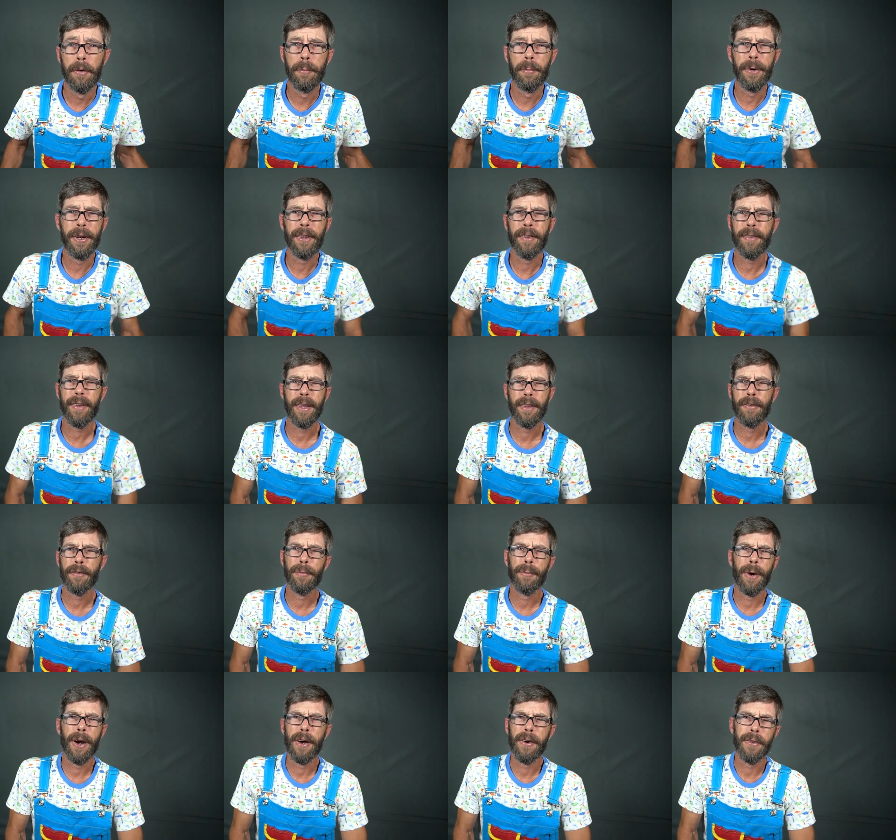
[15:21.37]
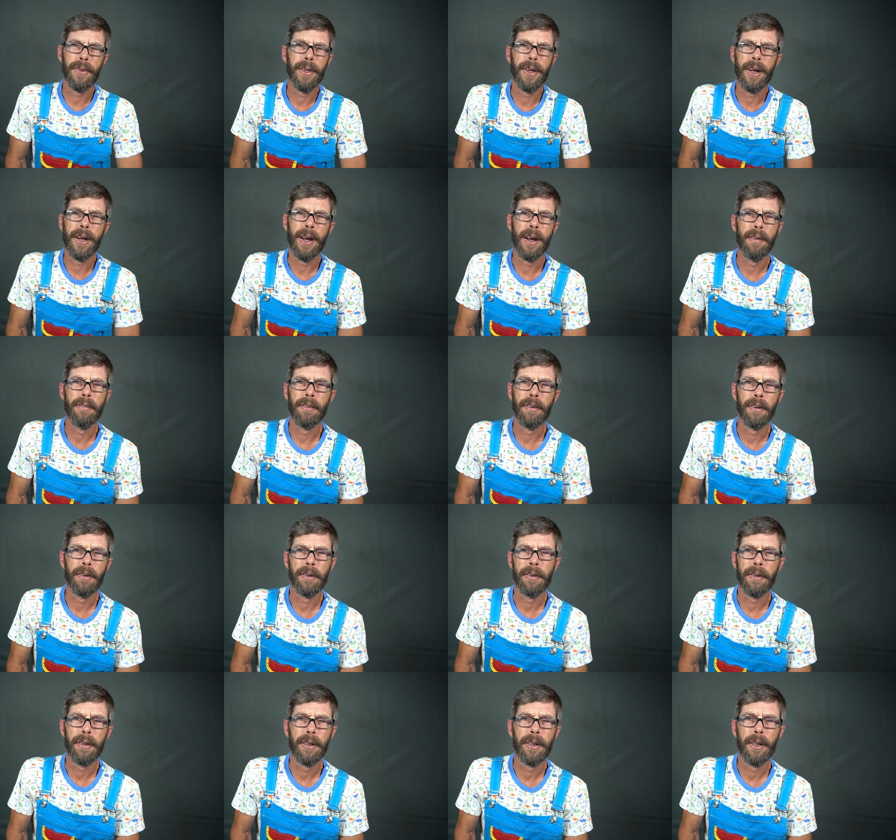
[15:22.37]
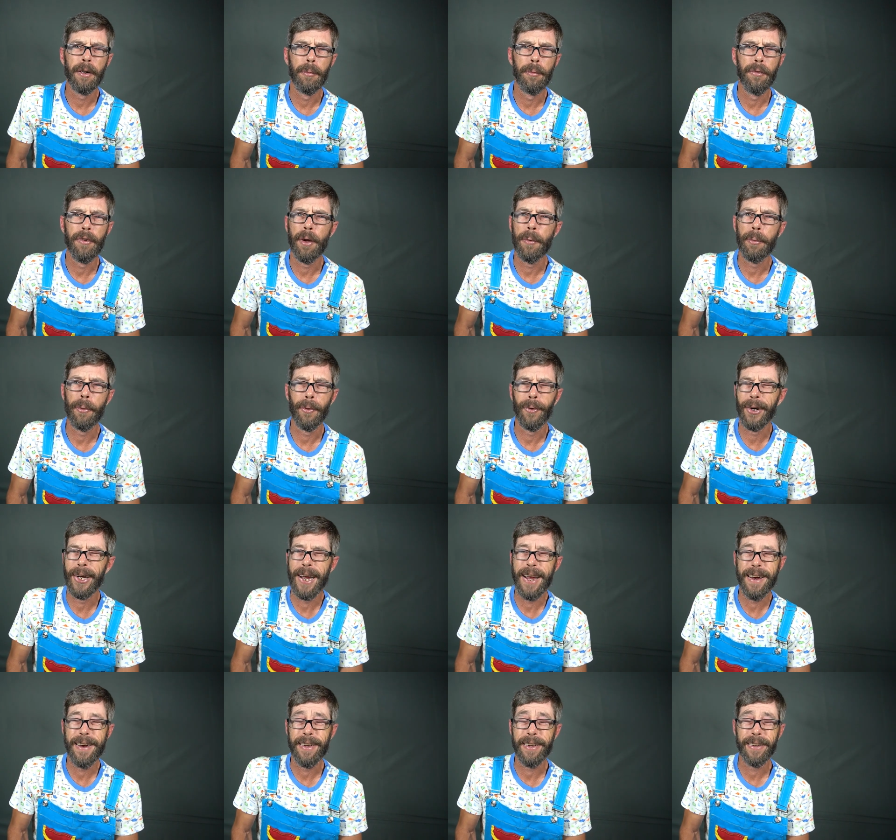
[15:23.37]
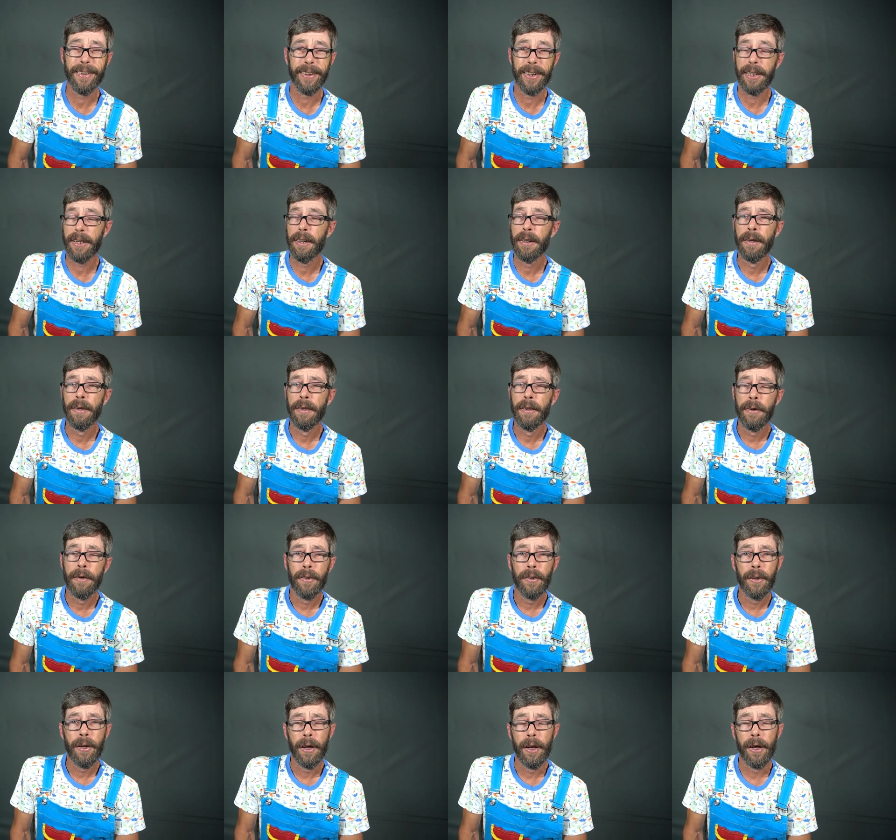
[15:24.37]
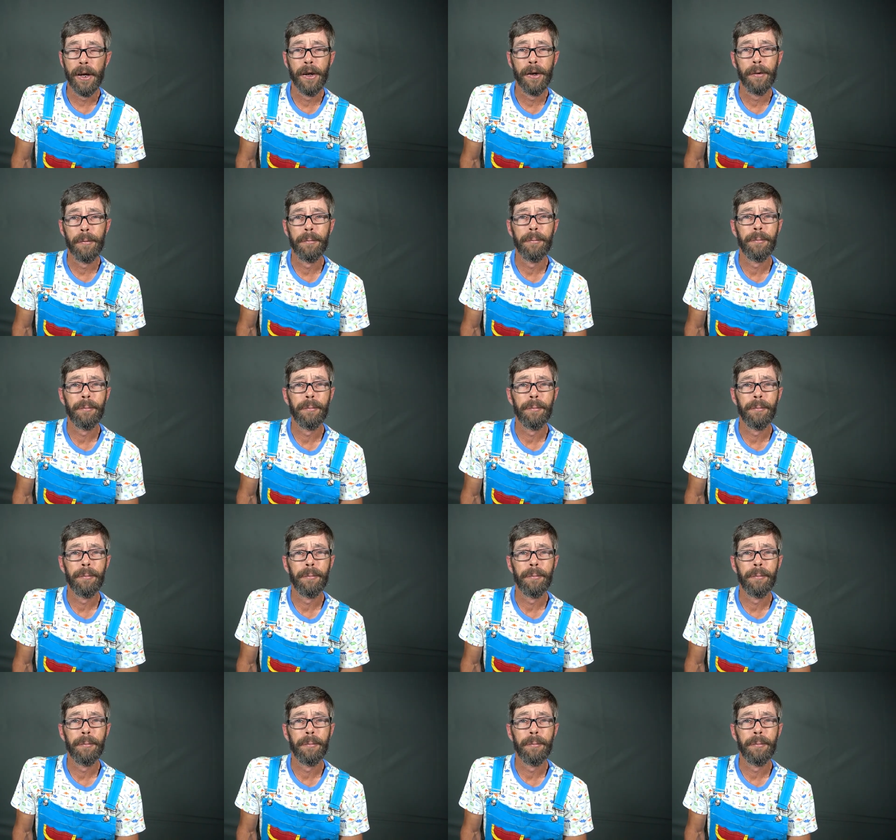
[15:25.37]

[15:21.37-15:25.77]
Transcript: but it's rare that it ever comes up organically. But